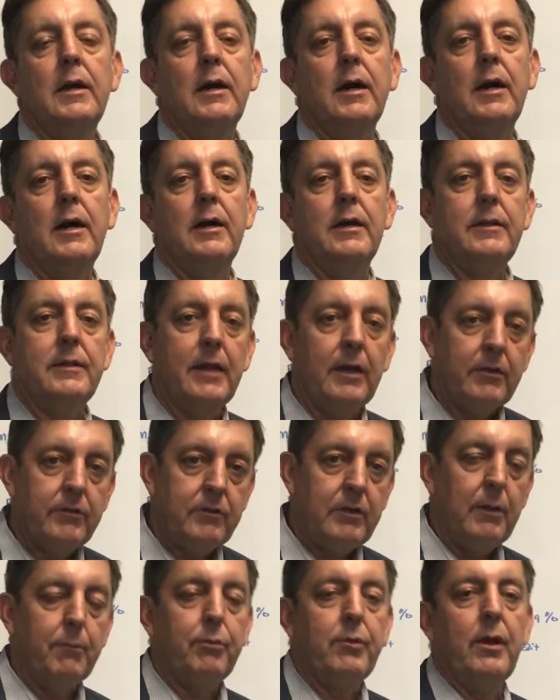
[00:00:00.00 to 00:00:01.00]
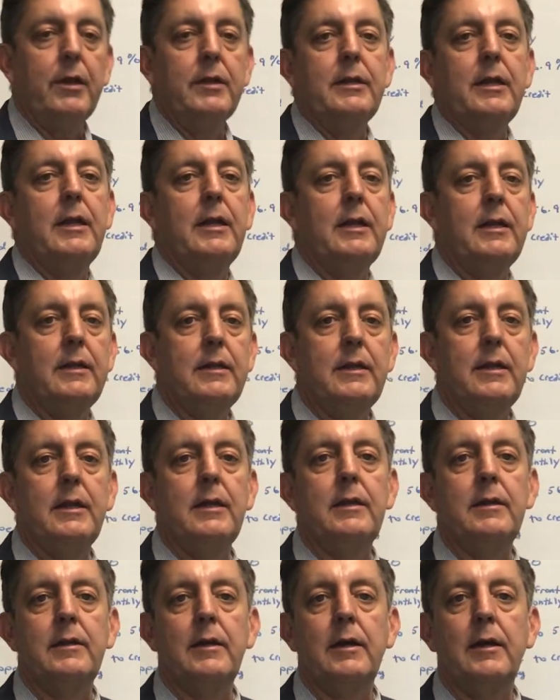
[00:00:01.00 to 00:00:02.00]
and those get plugged in,
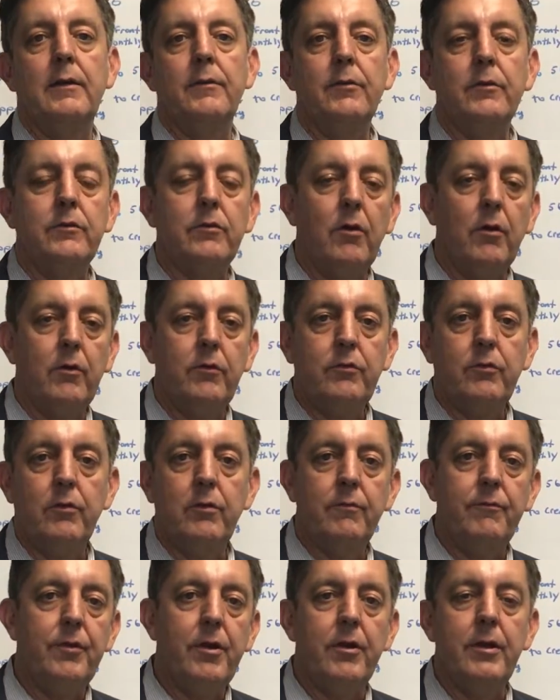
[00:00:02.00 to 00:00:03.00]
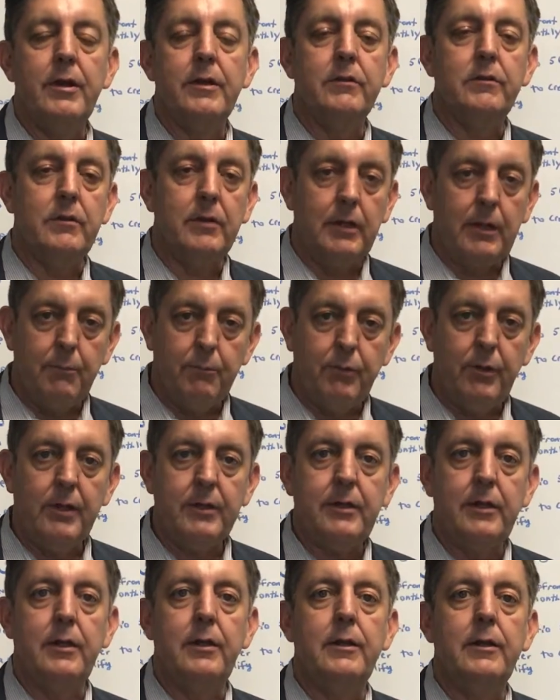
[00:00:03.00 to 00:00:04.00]
and there's all sort of variants that get
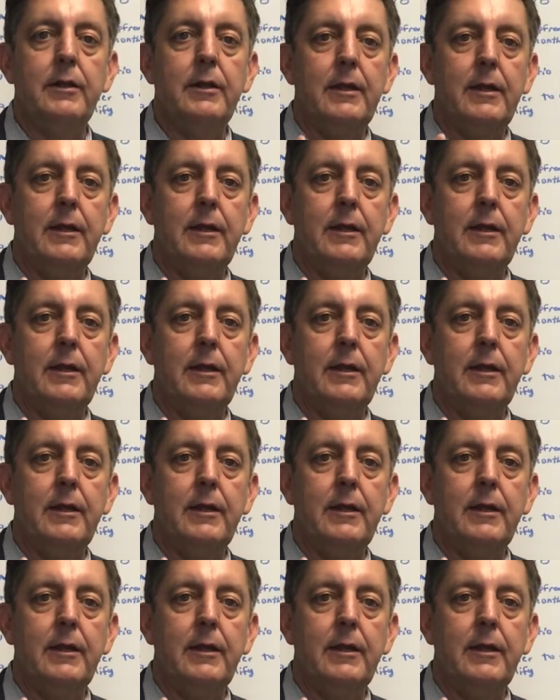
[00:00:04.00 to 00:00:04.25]
plugged in,